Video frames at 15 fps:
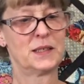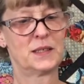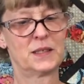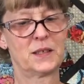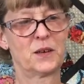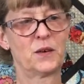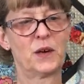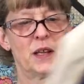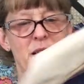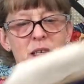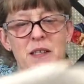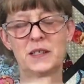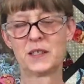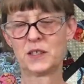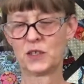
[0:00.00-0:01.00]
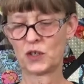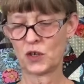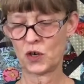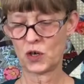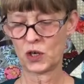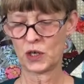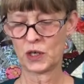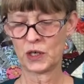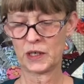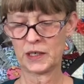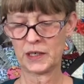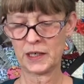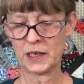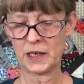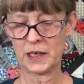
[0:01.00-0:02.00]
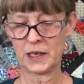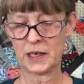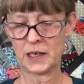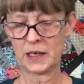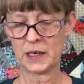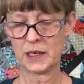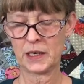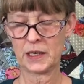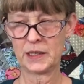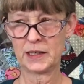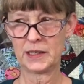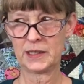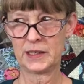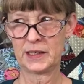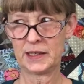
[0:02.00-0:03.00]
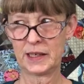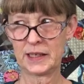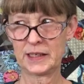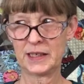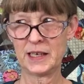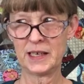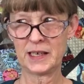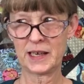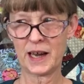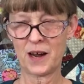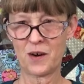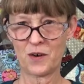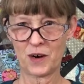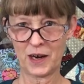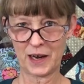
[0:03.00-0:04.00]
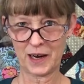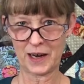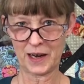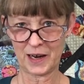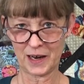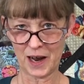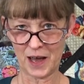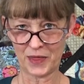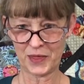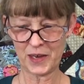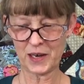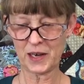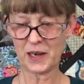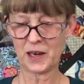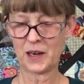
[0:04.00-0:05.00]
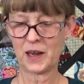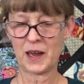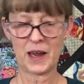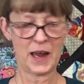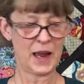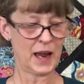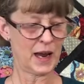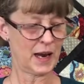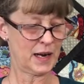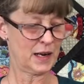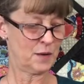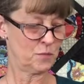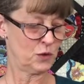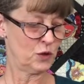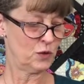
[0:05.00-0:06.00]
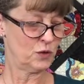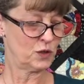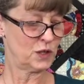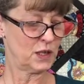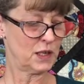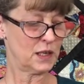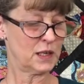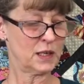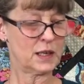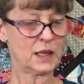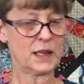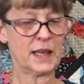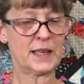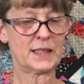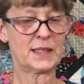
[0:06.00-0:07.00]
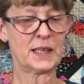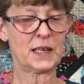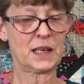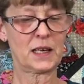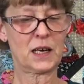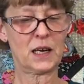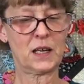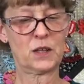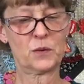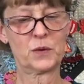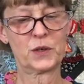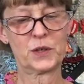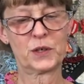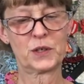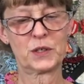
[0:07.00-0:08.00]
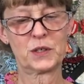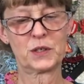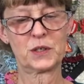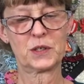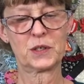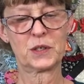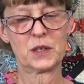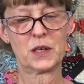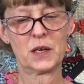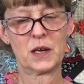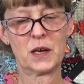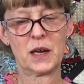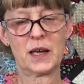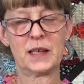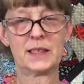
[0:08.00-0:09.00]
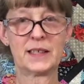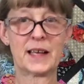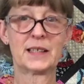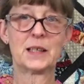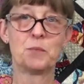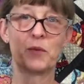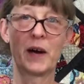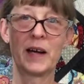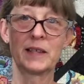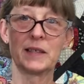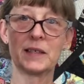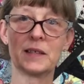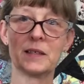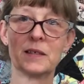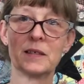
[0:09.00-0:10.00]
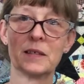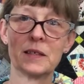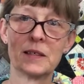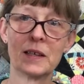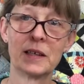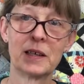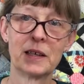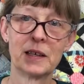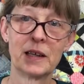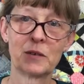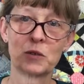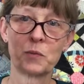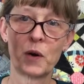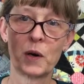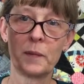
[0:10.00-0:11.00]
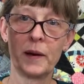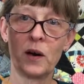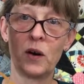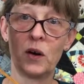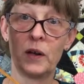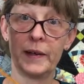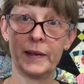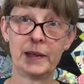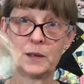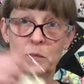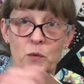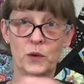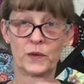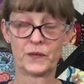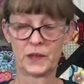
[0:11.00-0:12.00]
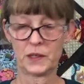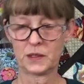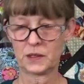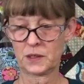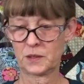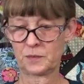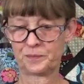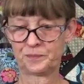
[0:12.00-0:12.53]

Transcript: So, and this is on 16 count Gothic. And I'm using Classic Colorworks Sassy Brass. That was part of my haul. I needed more of this.